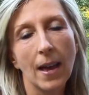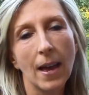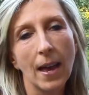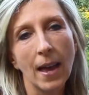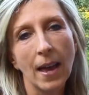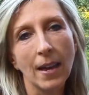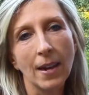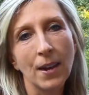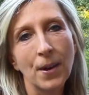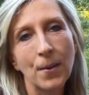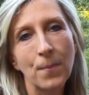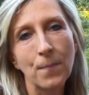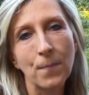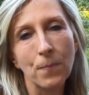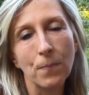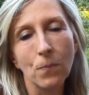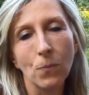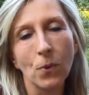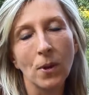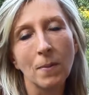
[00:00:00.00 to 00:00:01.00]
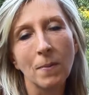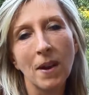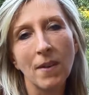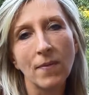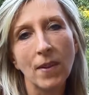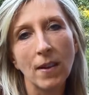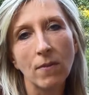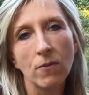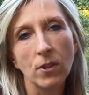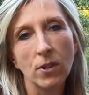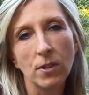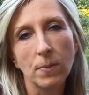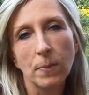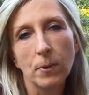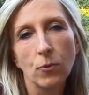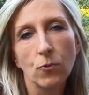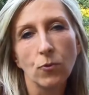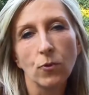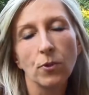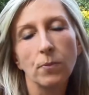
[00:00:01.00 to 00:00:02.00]
And one of my favorite
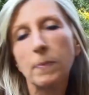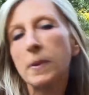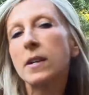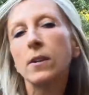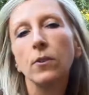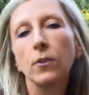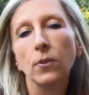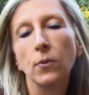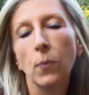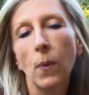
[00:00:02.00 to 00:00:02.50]
spiritual speakers,